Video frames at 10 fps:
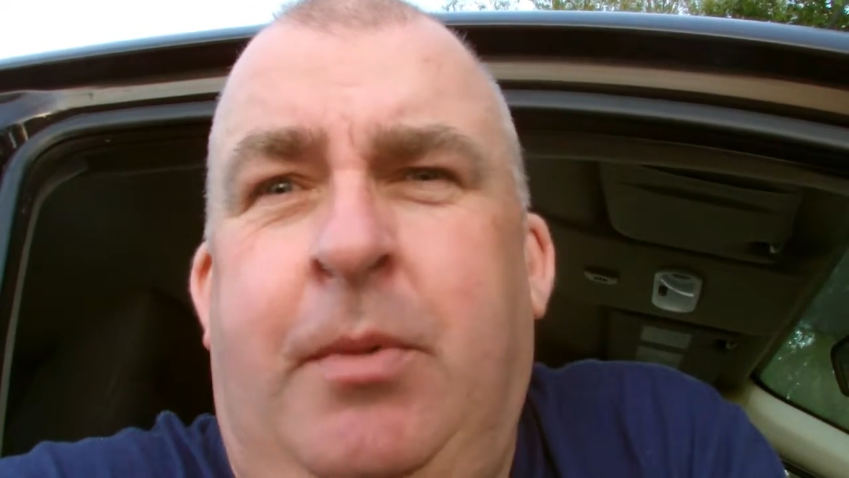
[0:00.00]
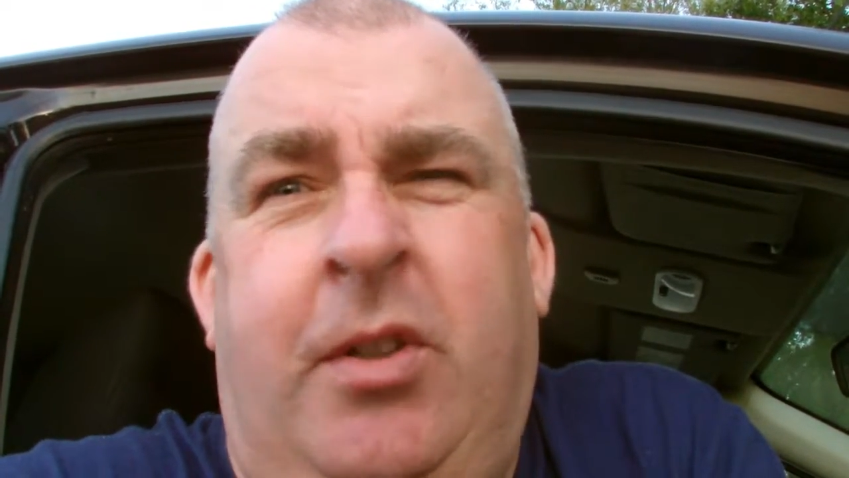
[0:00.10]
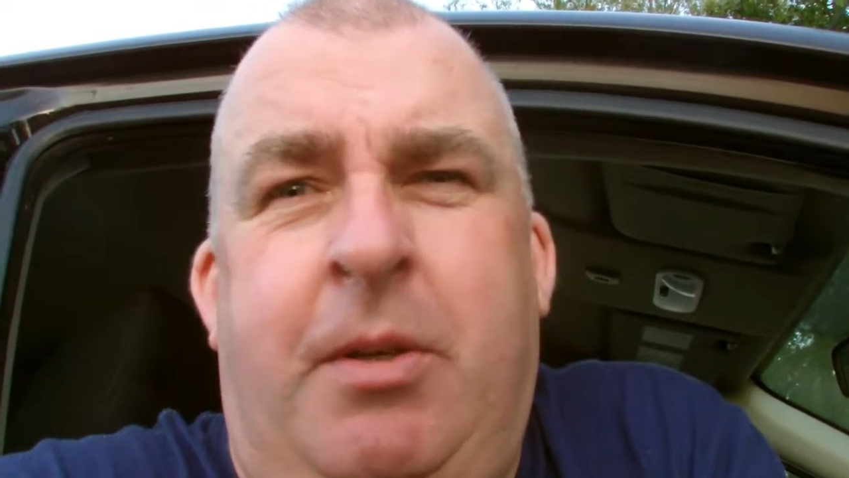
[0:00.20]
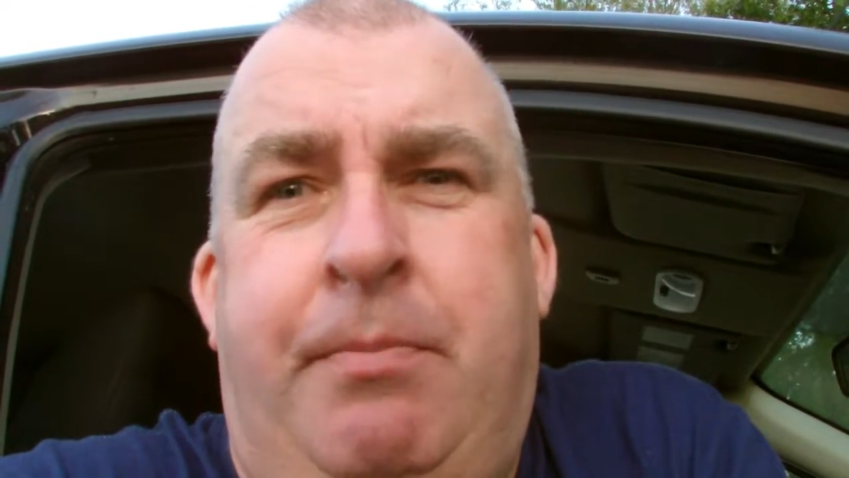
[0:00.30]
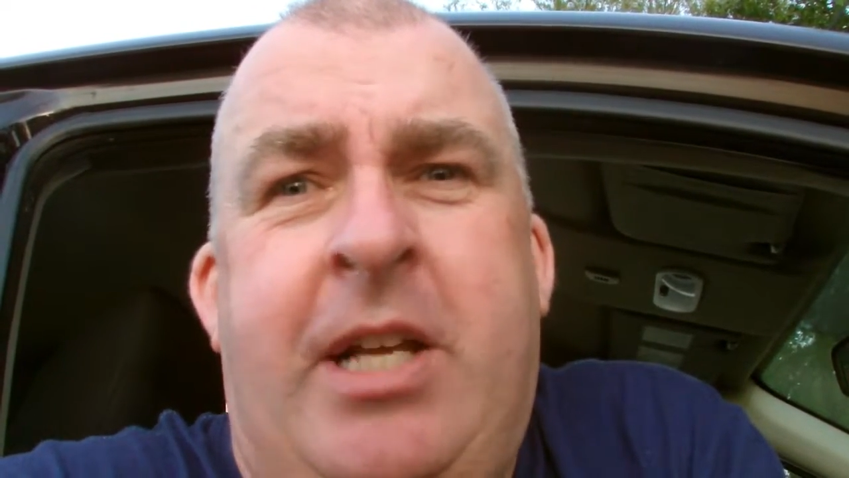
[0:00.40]
not
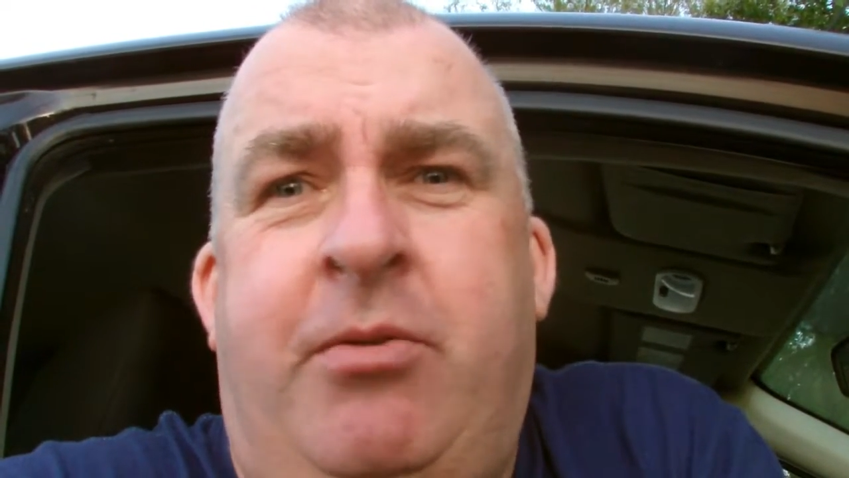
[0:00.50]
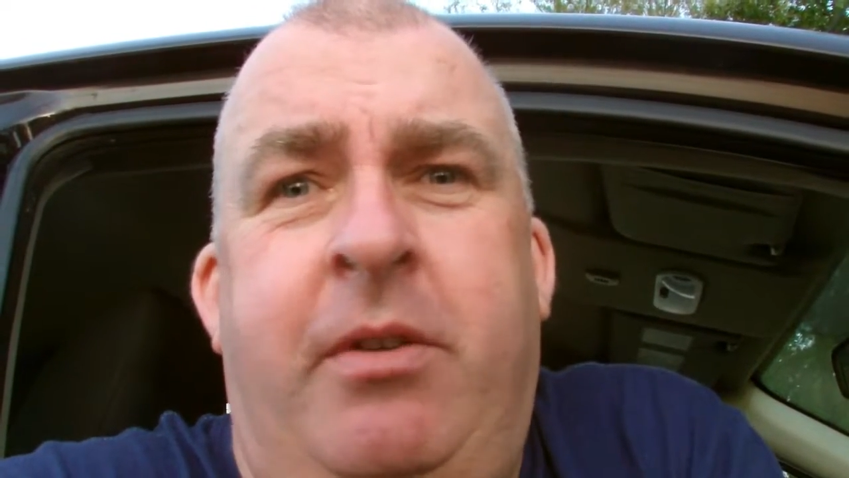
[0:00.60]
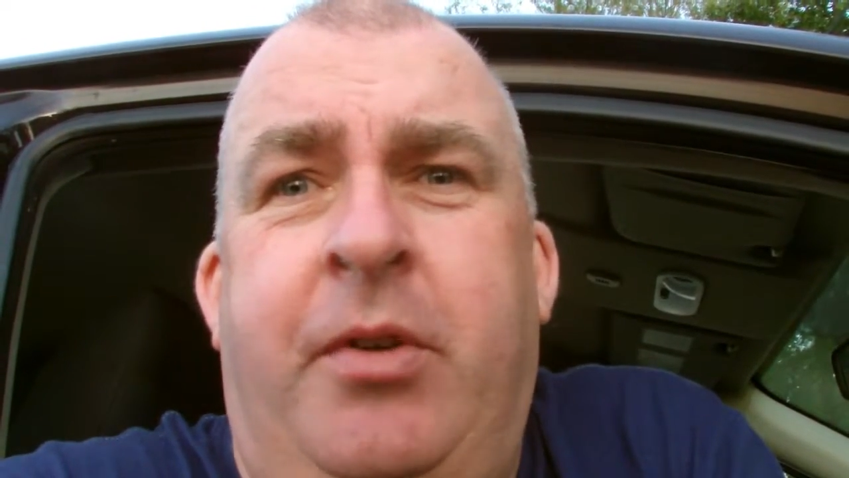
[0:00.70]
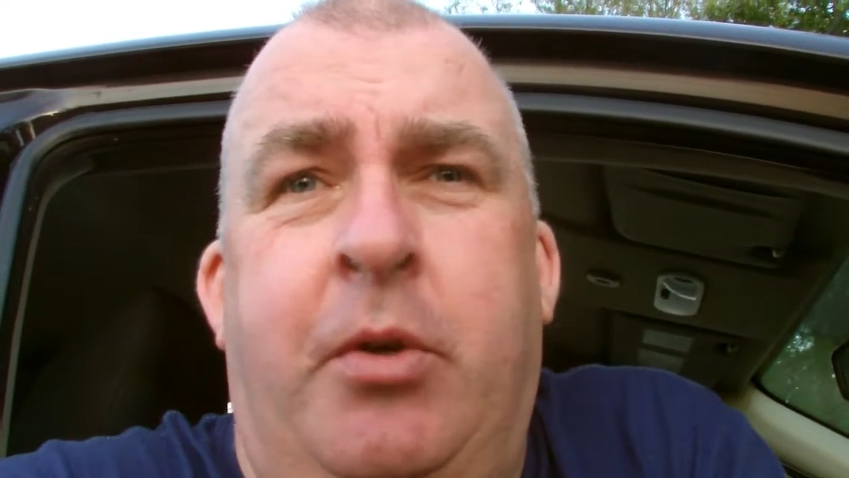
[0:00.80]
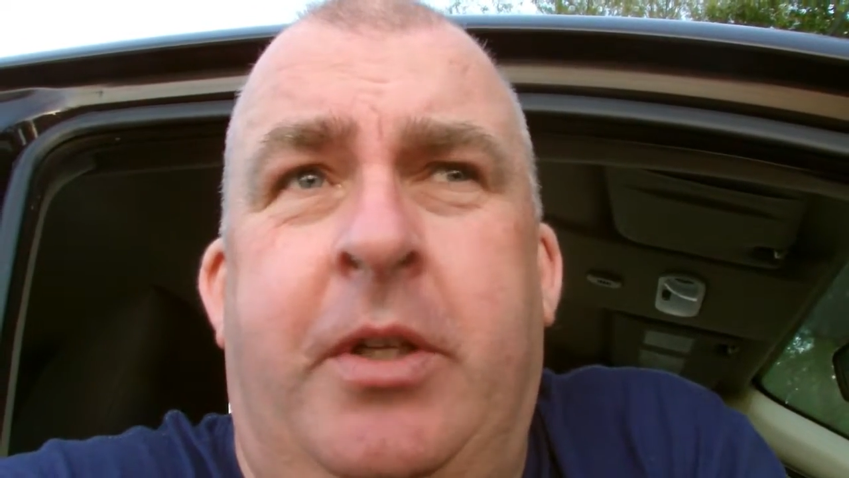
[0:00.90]
the best
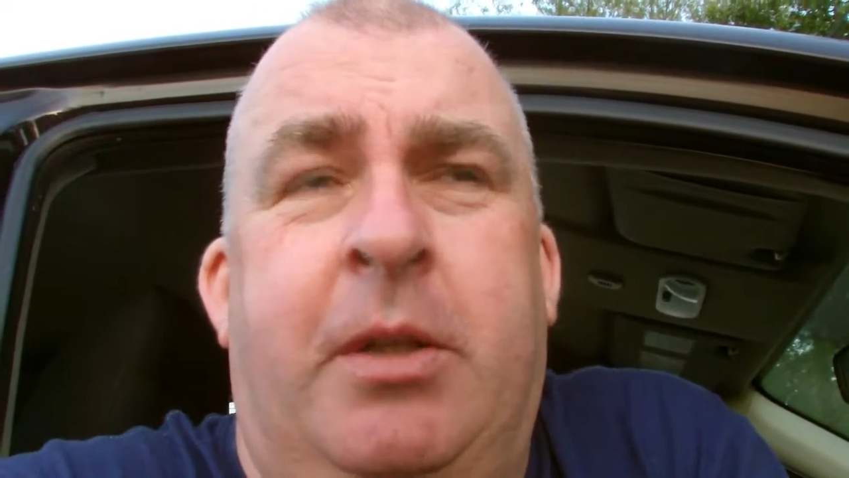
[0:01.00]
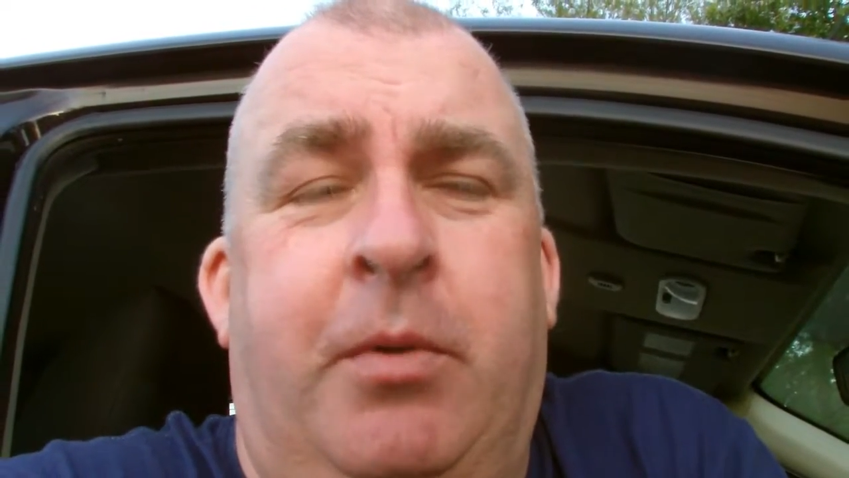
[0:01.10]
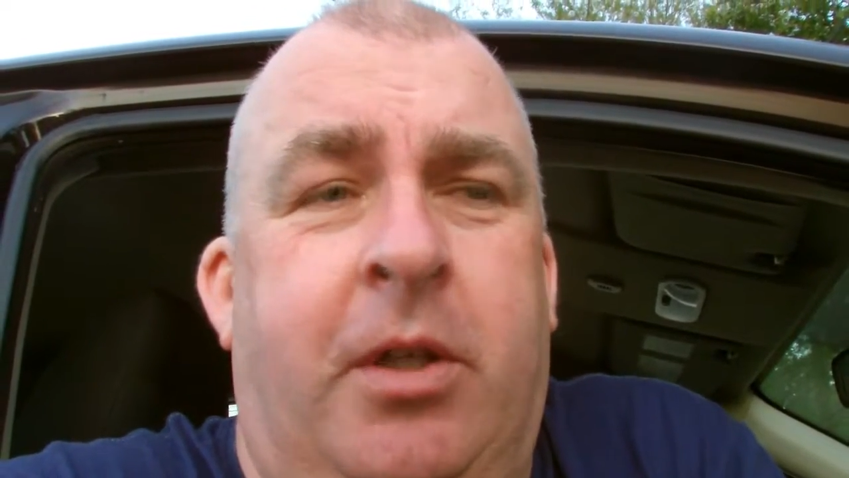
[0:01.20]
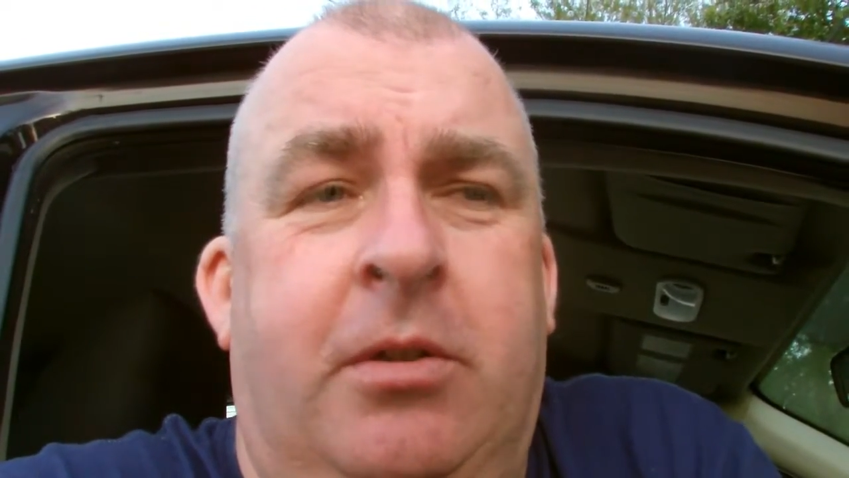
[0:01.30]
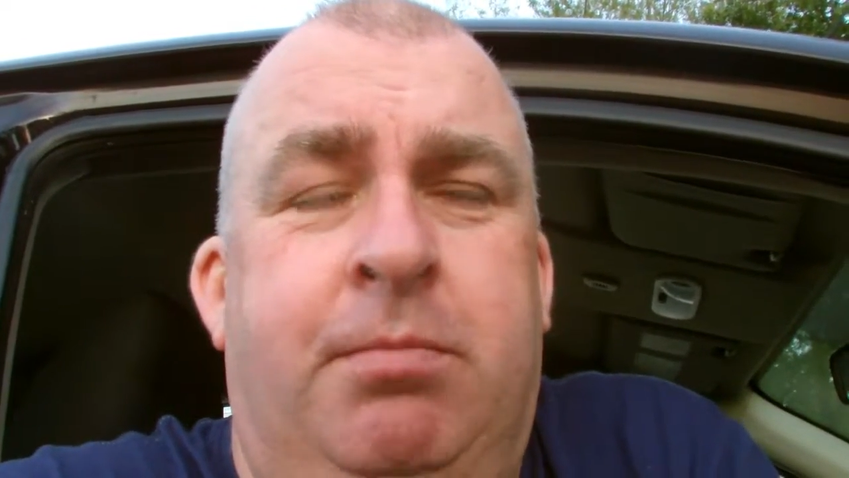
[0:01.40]
reviewer in the
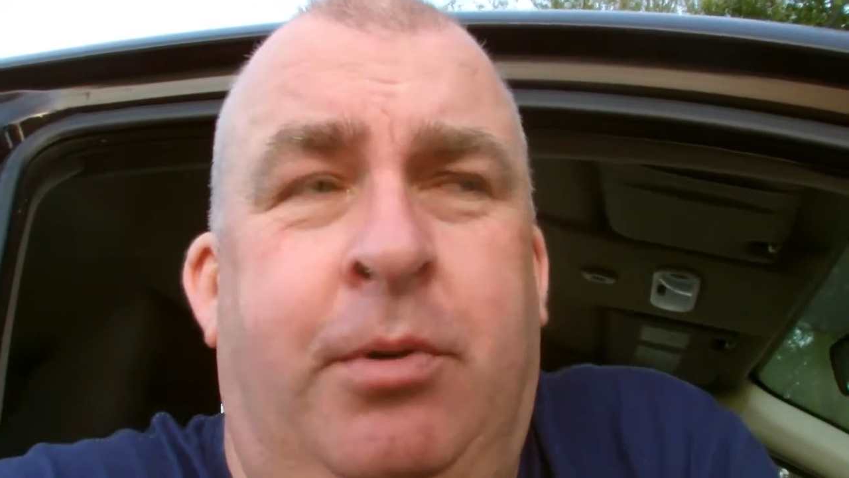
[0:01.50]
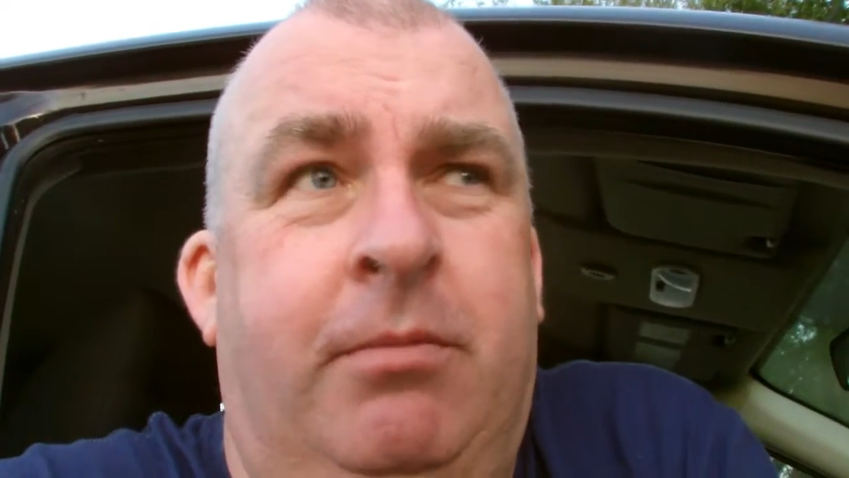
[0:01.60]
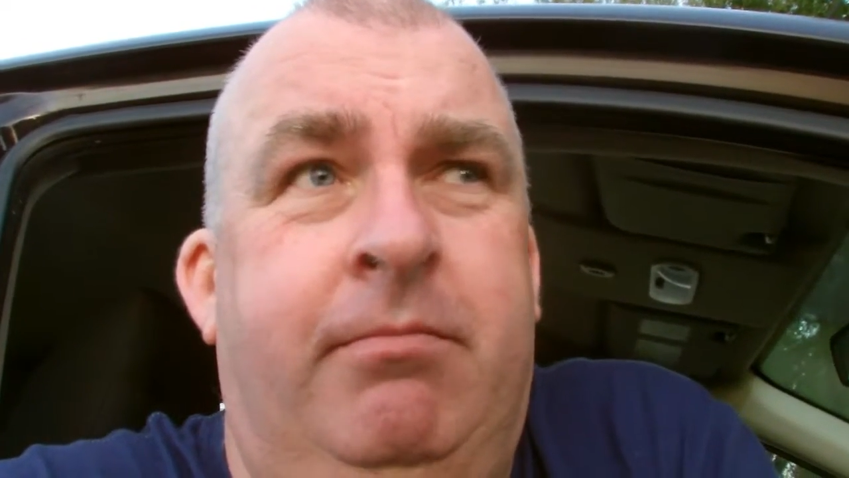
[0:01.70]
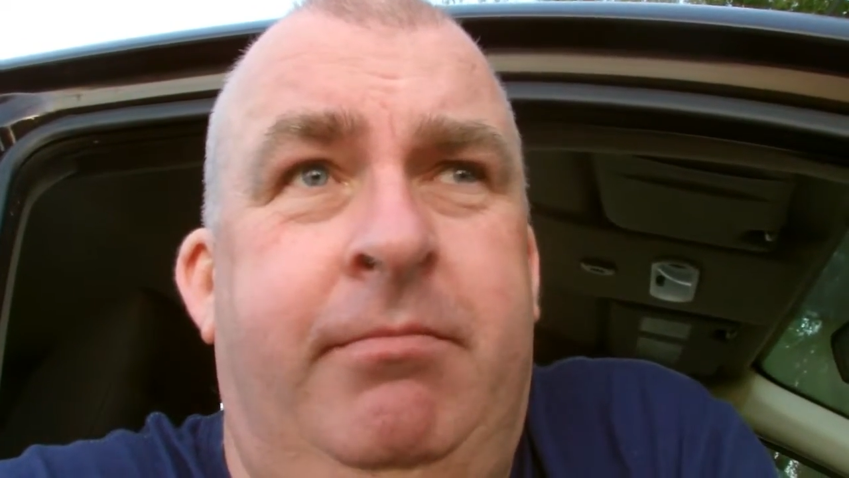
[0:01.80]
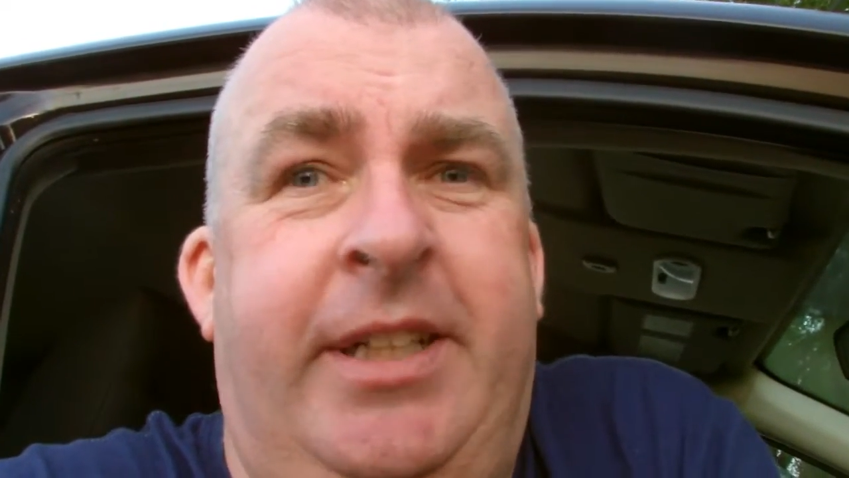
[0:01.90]
world, but,
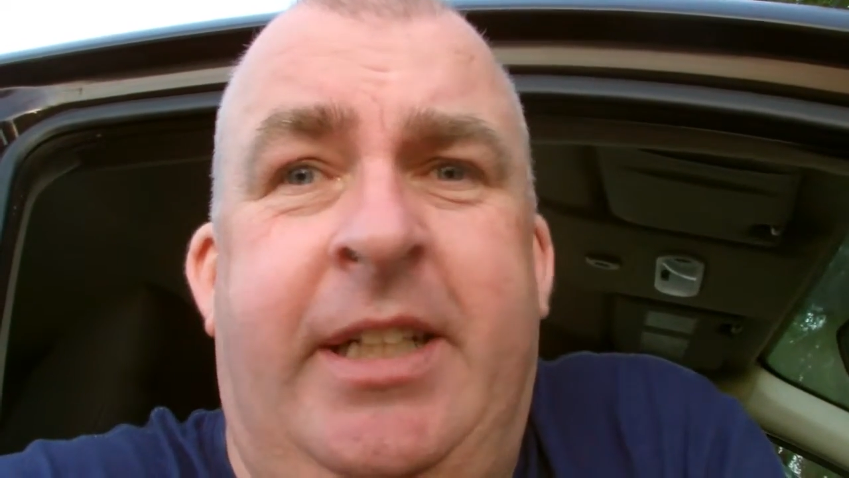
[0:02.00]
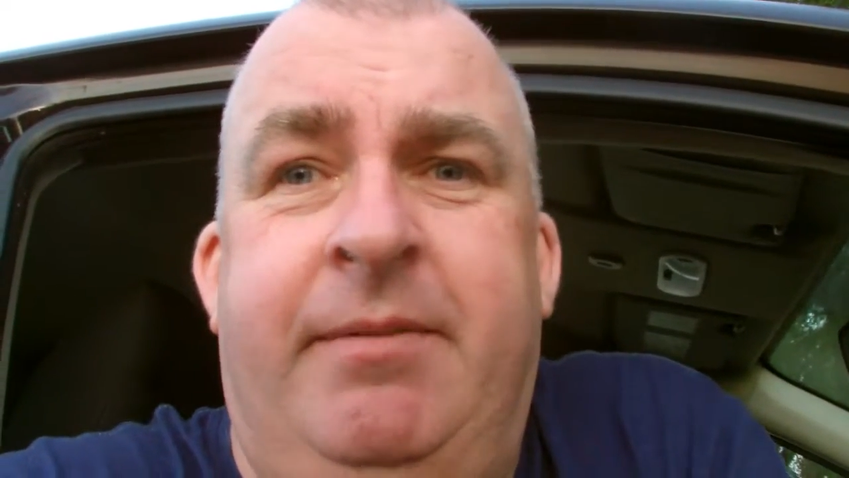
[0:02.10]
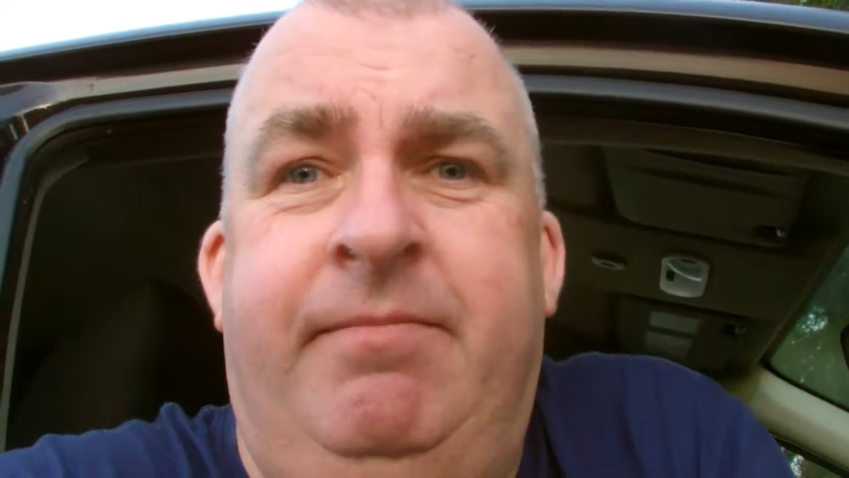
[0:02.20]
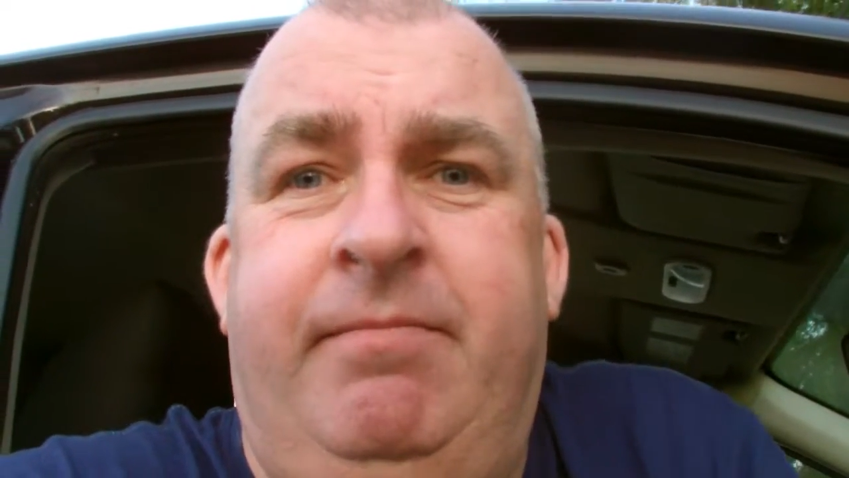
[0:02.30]
you know,